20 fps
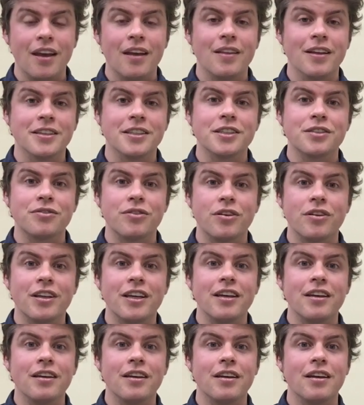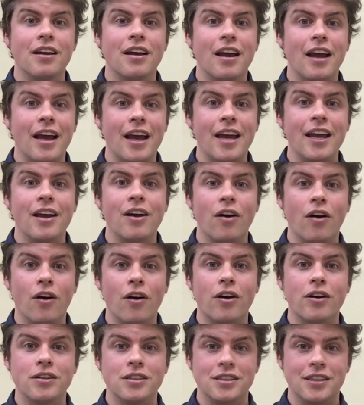This is for the
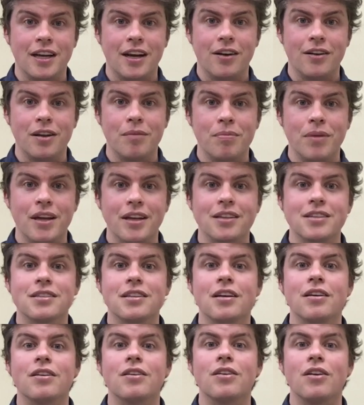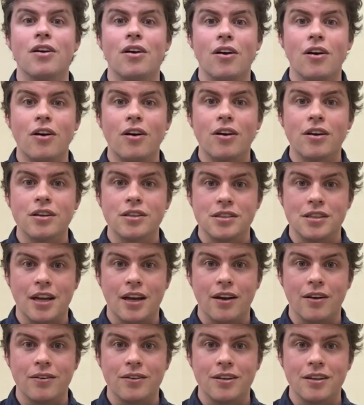AR sound that makes the R
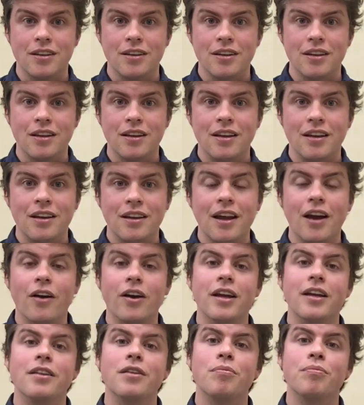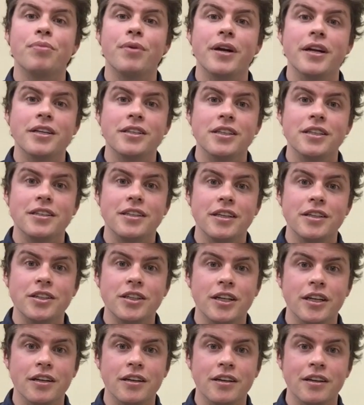sound. Now, in the British
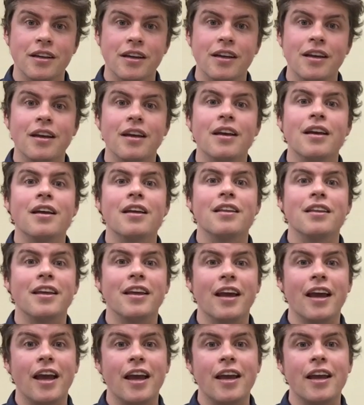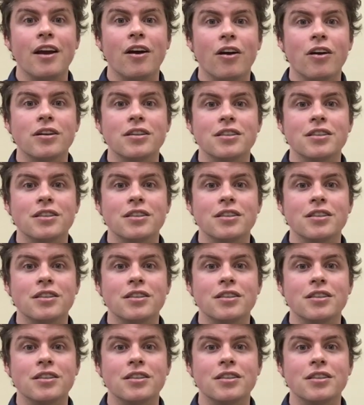edition, the AR